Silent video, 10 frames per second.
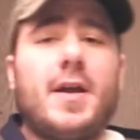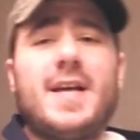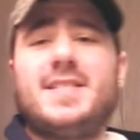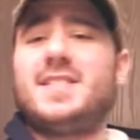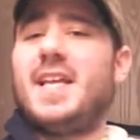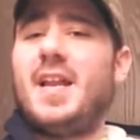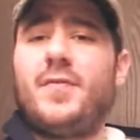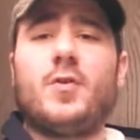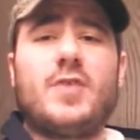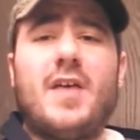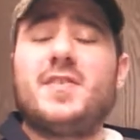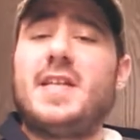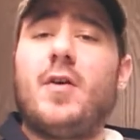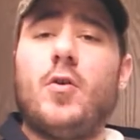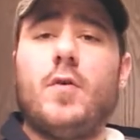Guys, since the NFL draft is
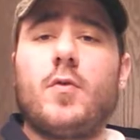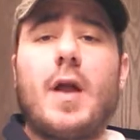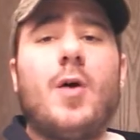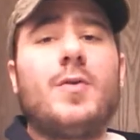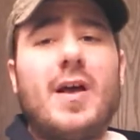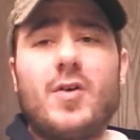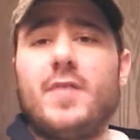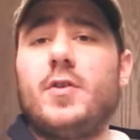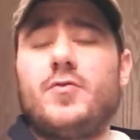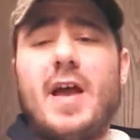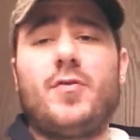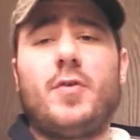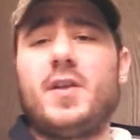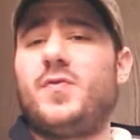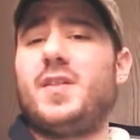now over, I will now give the draft
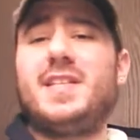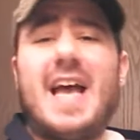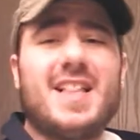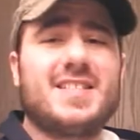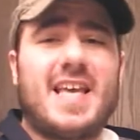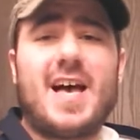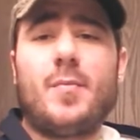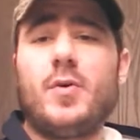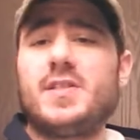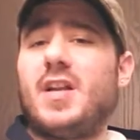grades for the Dallas Cowboys,